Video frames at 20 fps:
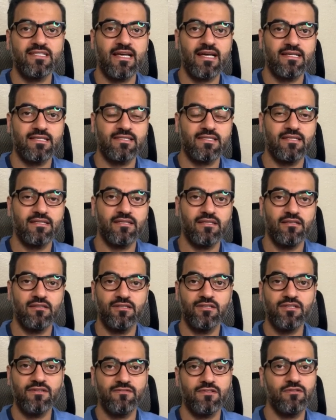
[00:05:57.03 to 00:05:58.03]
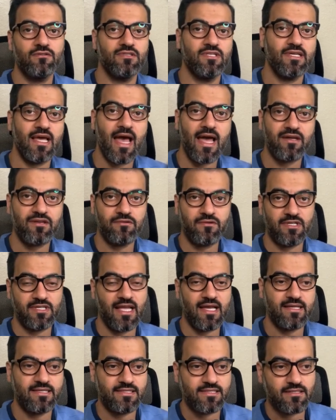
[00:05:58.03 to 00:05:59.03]
the answer, it gives you the accurate
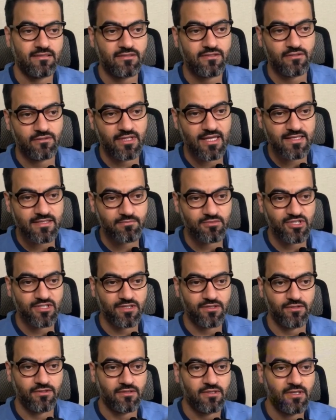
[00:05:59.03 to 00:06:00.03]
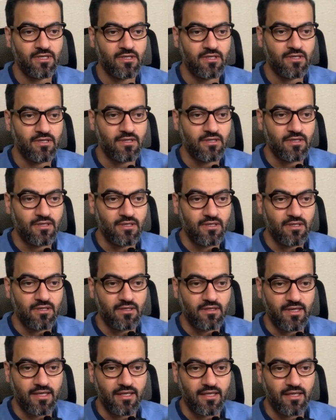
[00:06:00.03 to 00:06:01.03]
answer. So that's pretty good.
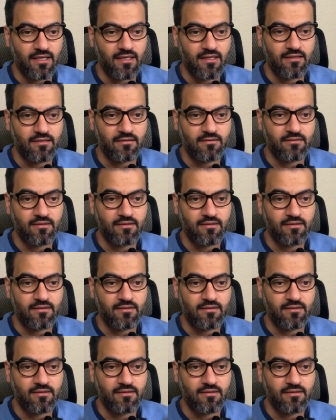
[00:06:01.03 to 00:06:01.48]
And